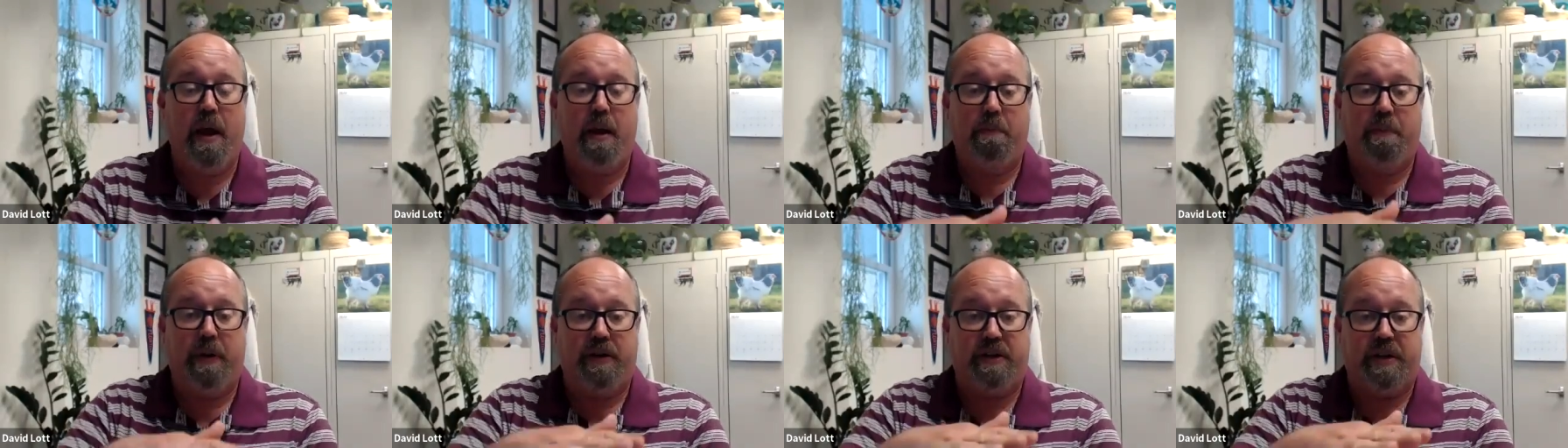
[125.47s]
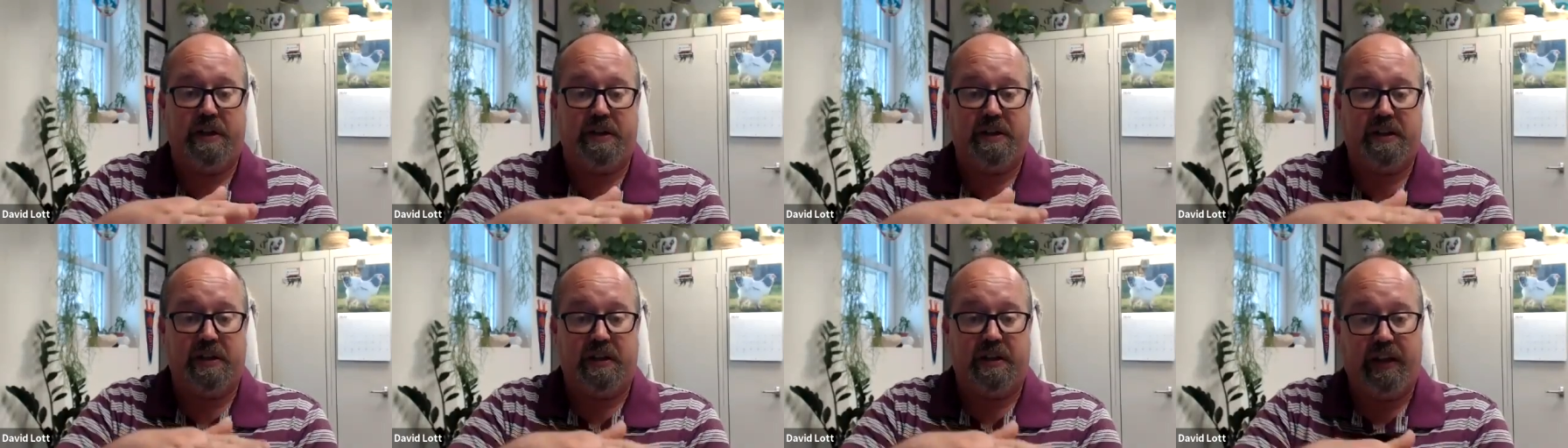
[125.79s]
but
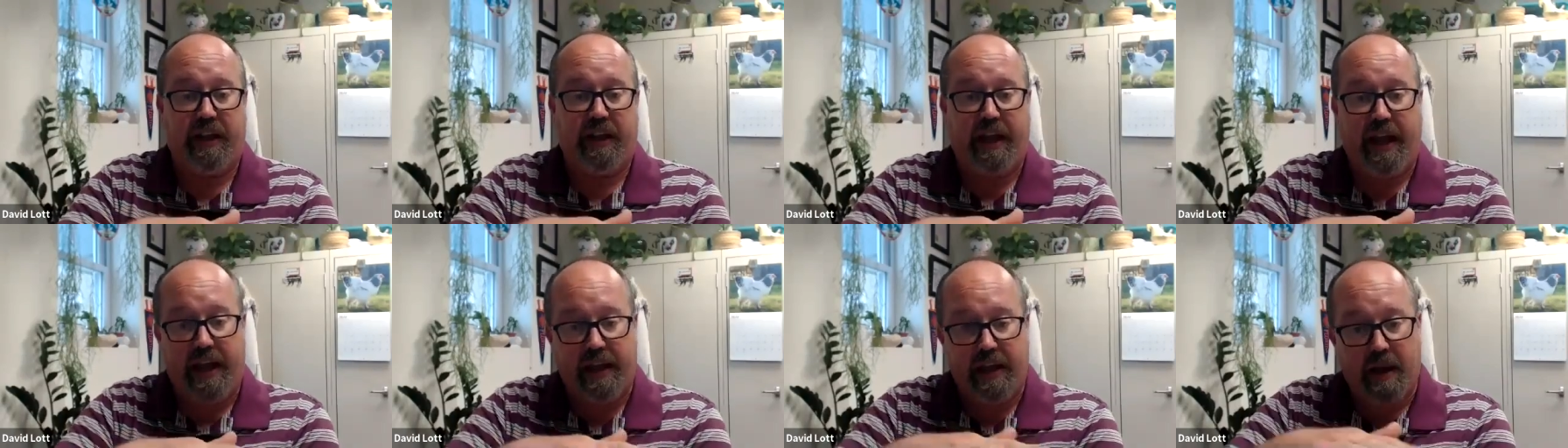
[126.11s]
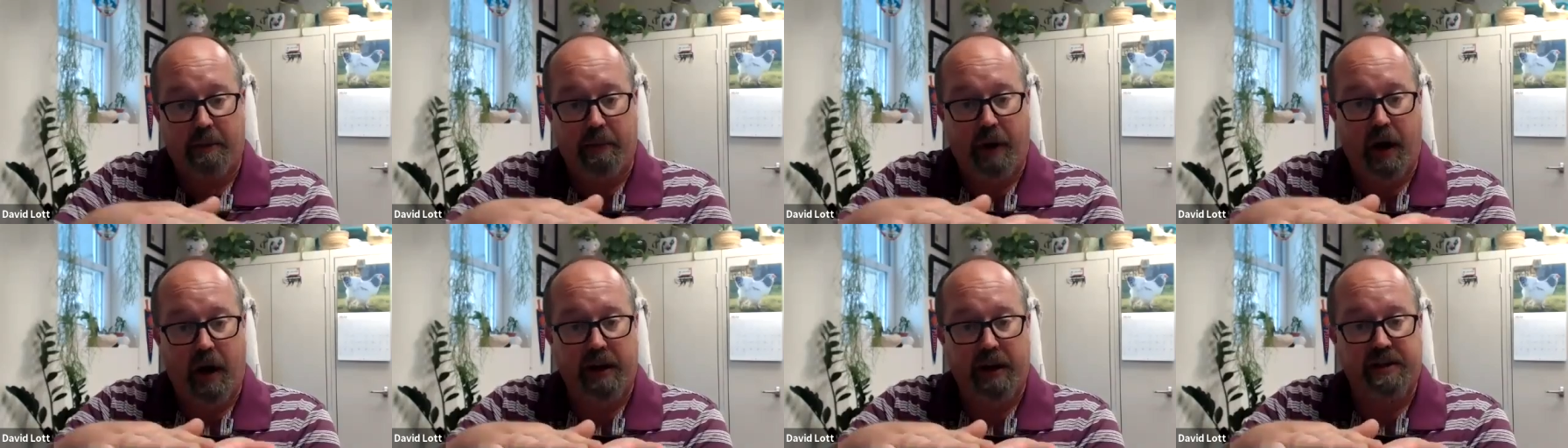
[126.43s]
just lay
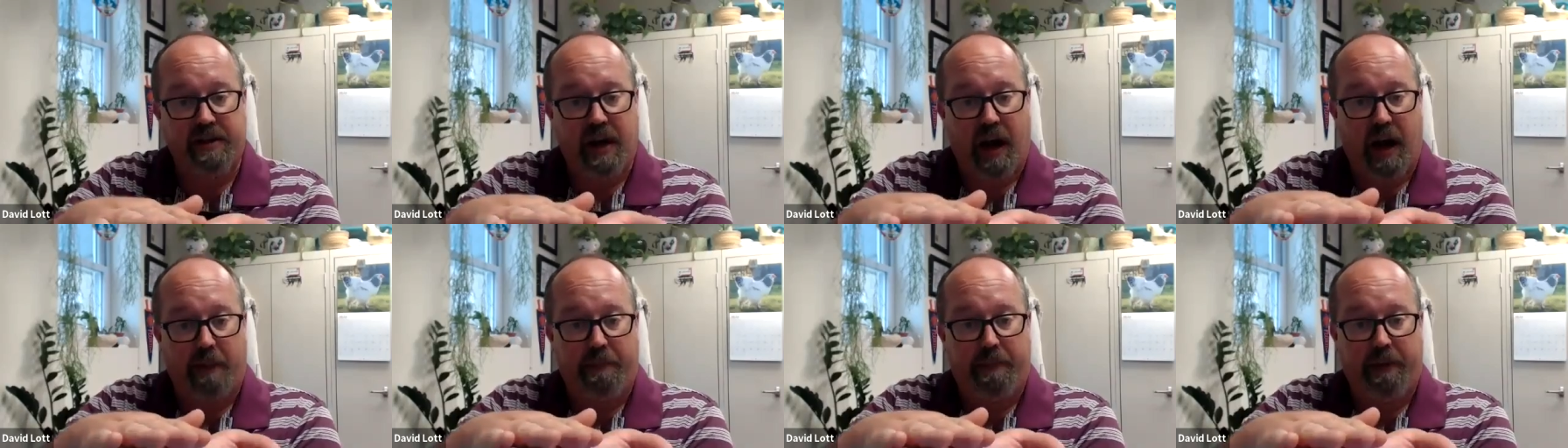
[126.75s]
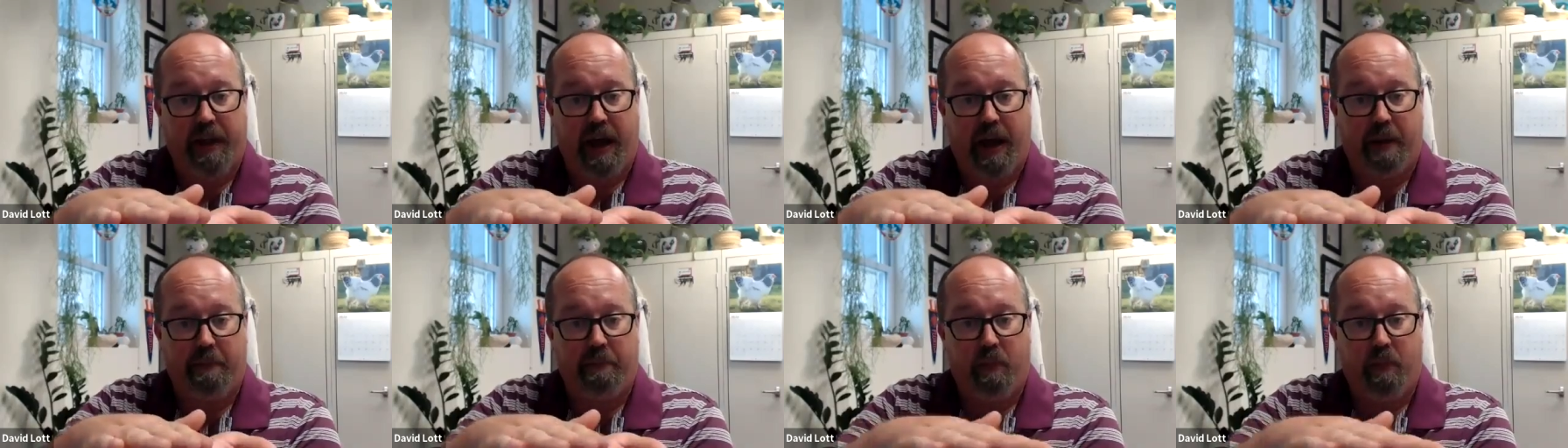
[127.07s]
them on top
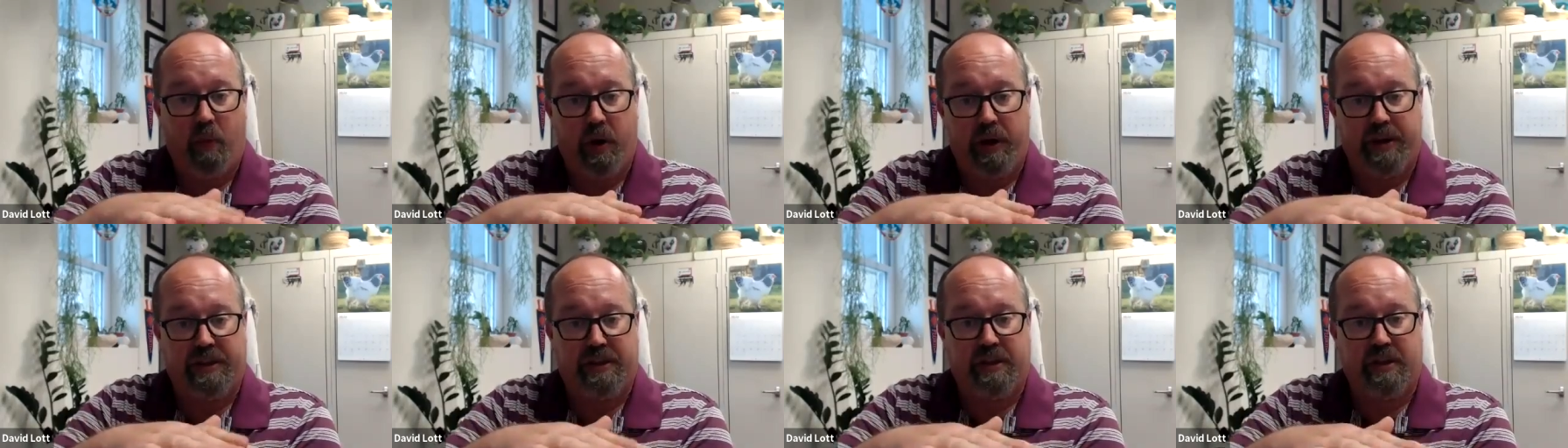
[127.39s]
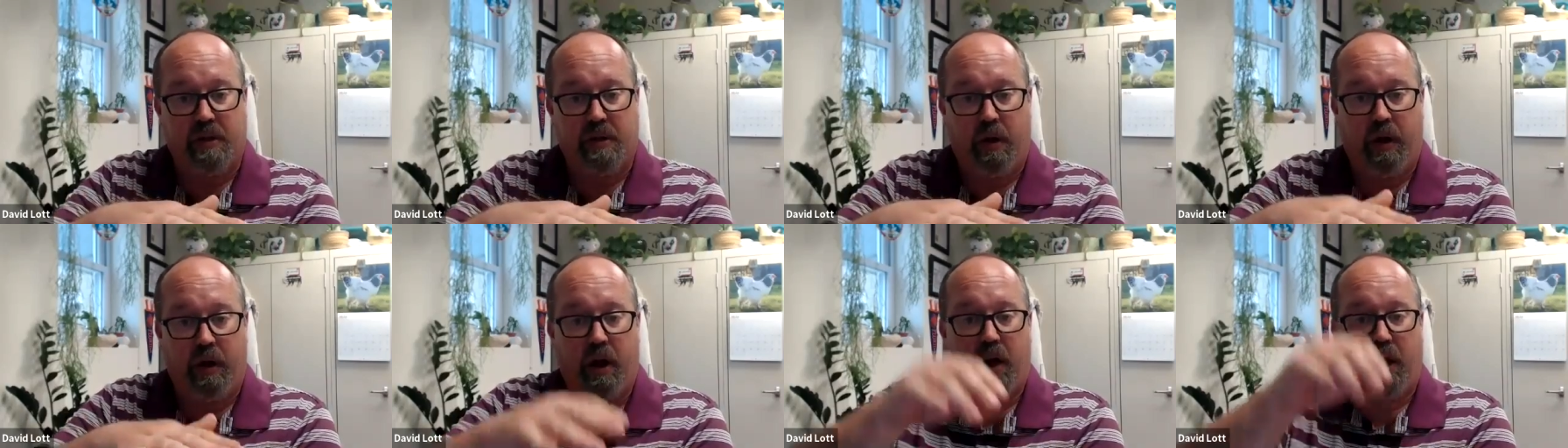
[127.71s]
of that moist
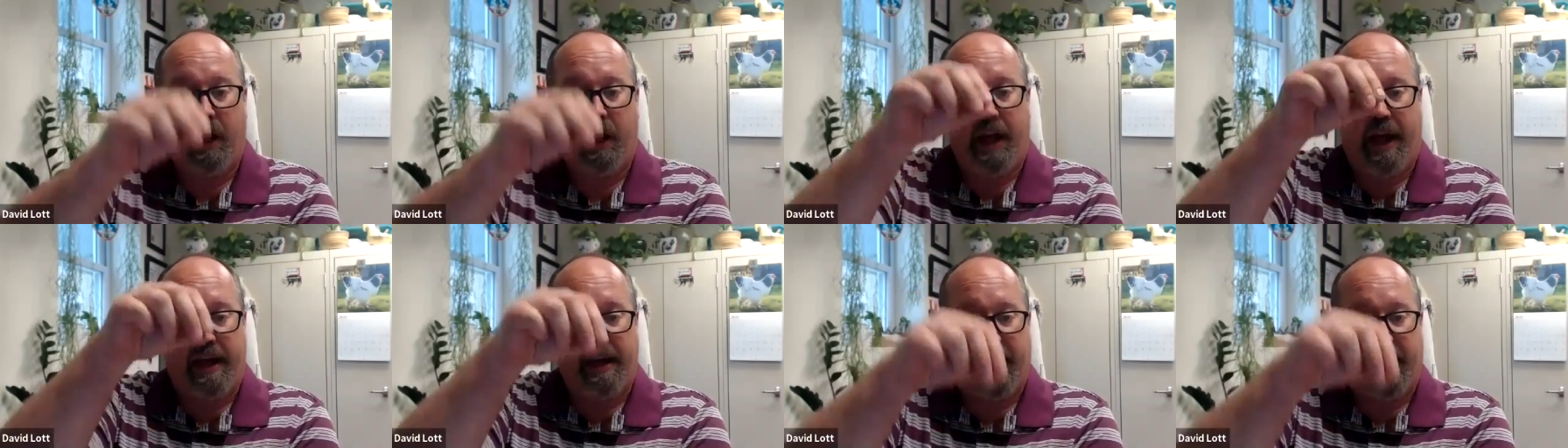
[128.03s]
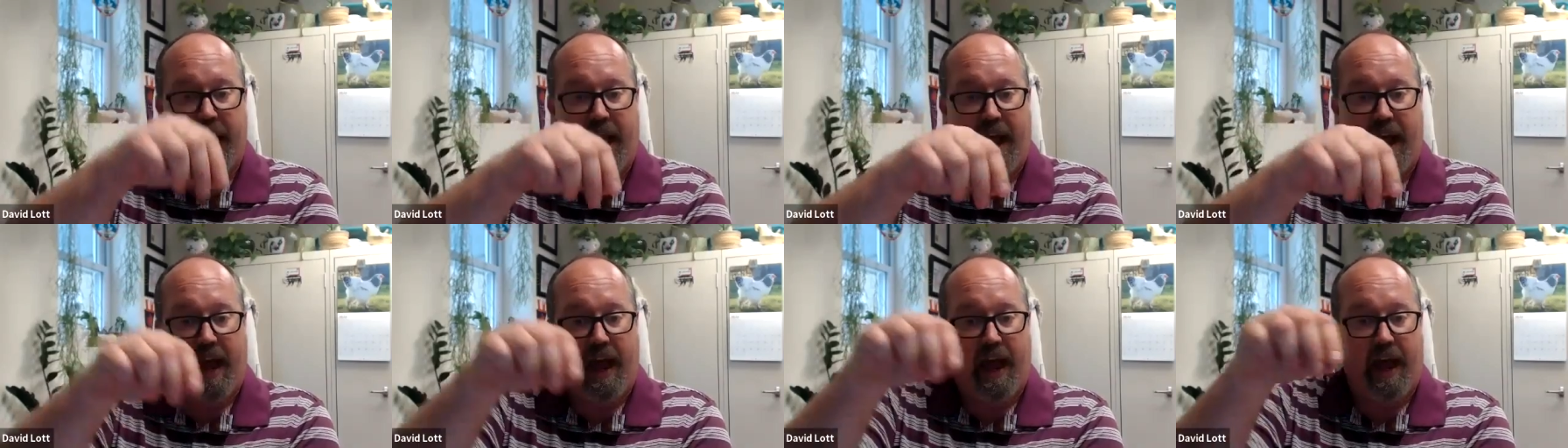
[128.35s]
soil and
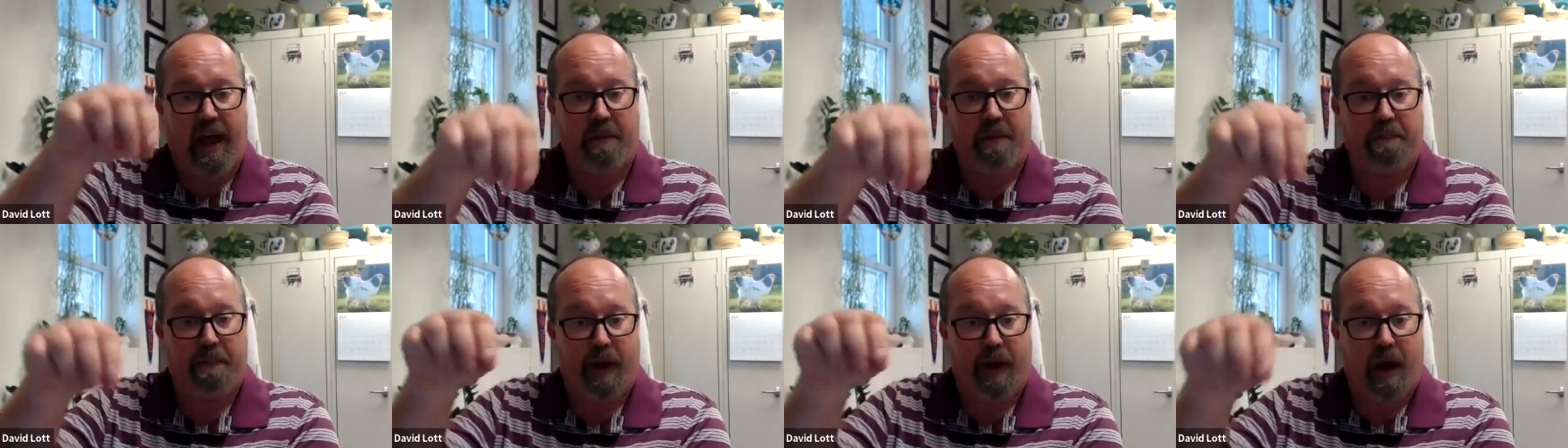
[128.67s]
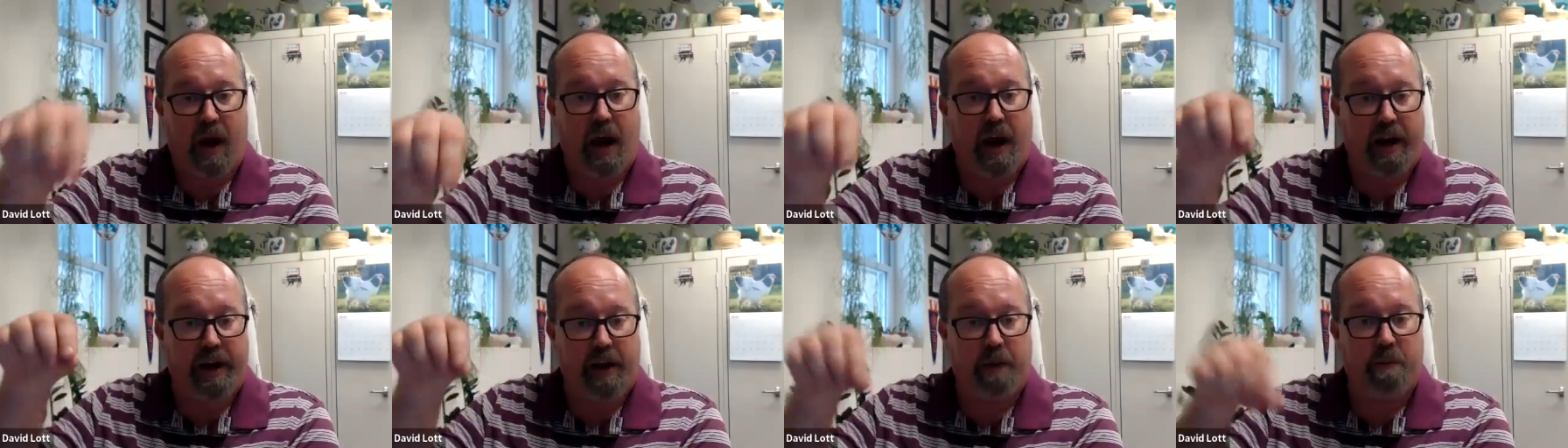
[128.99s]
add
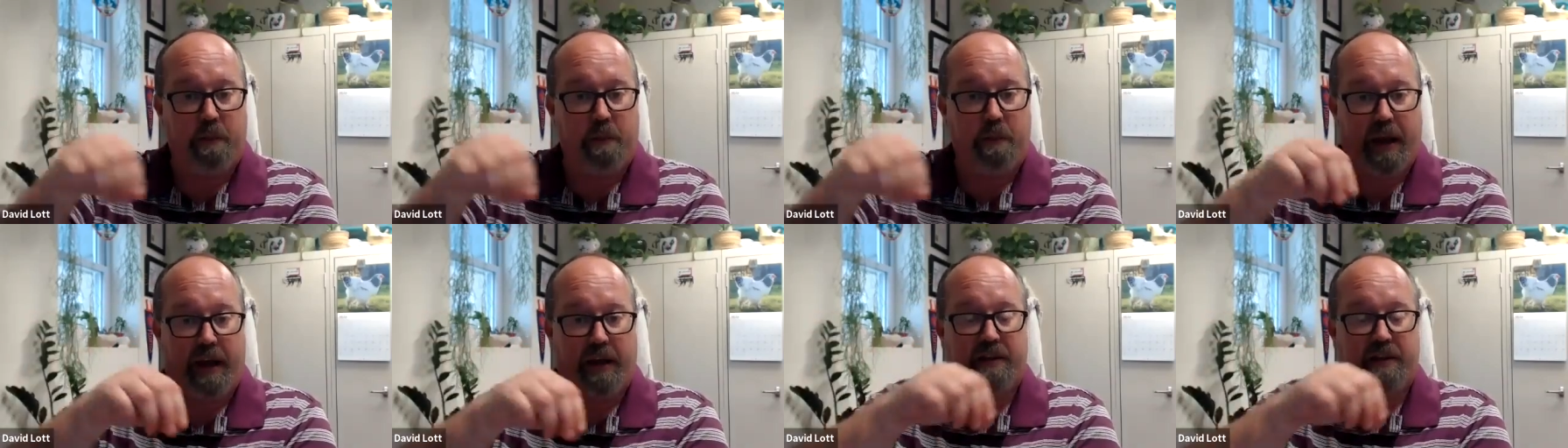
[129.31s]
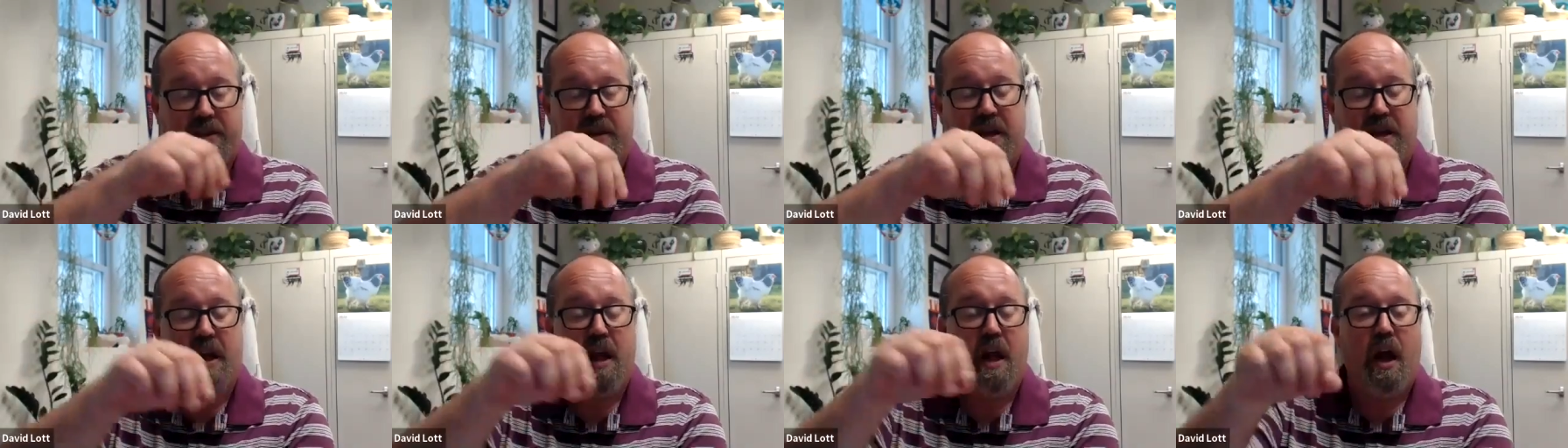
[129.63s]
potting
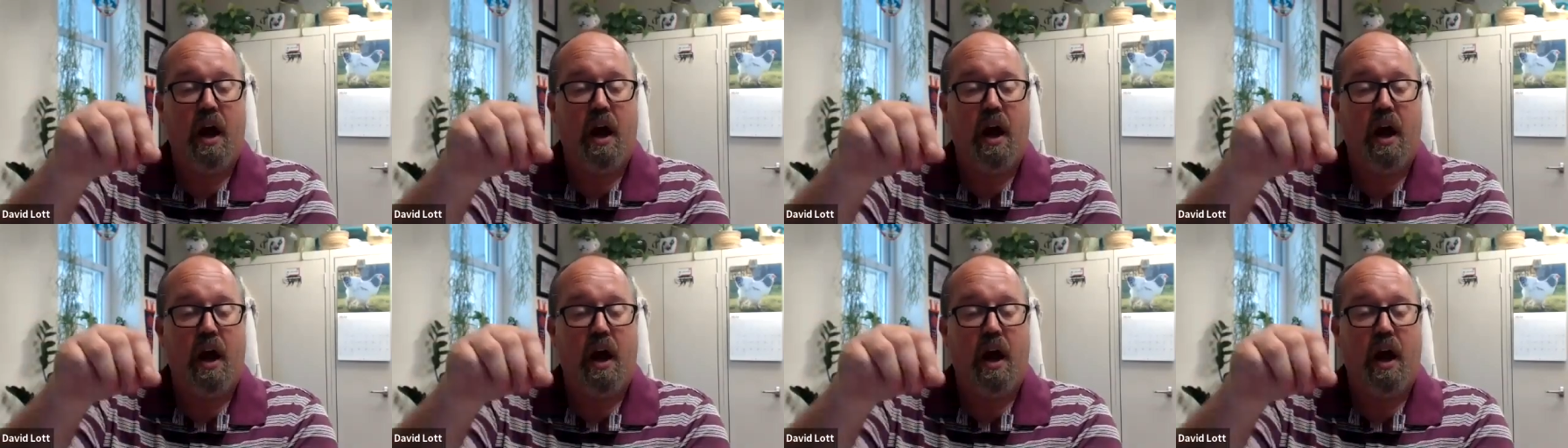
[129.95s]
mix